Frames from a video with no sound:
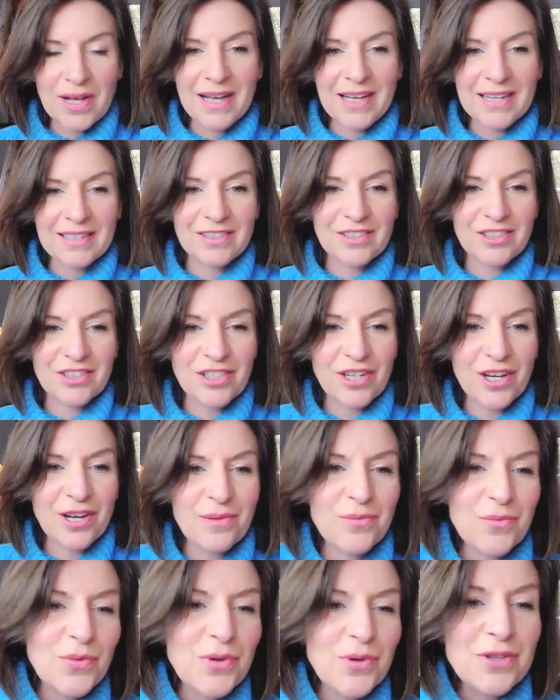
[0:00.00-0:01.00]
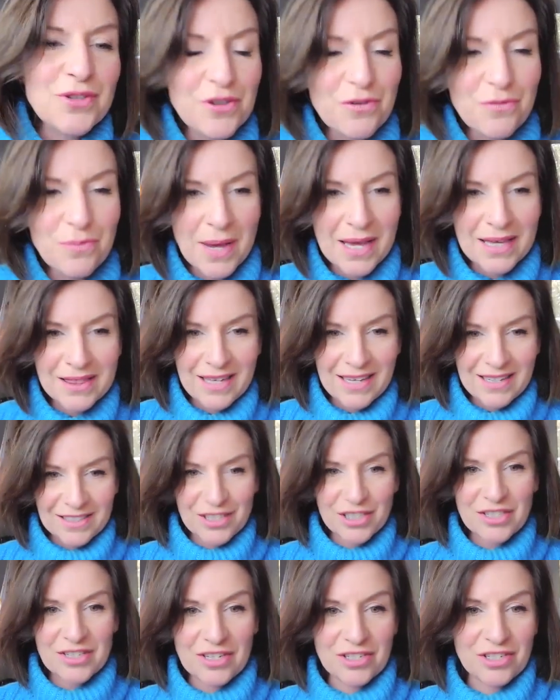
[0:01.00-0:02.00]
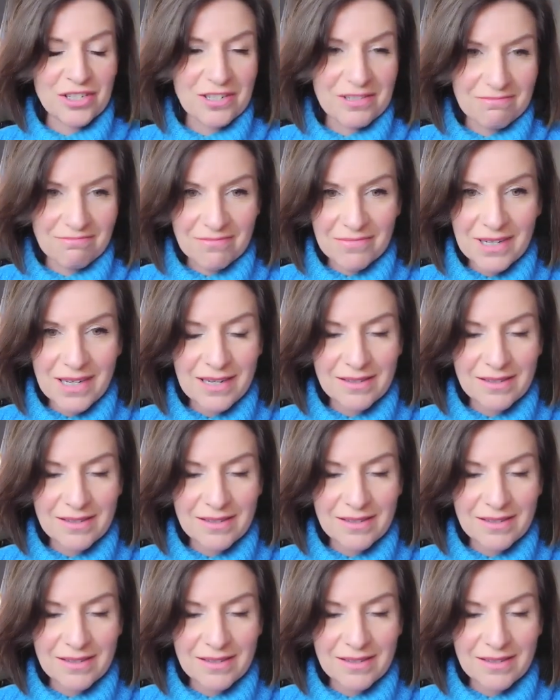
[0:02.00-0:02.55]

And once you've made that decision,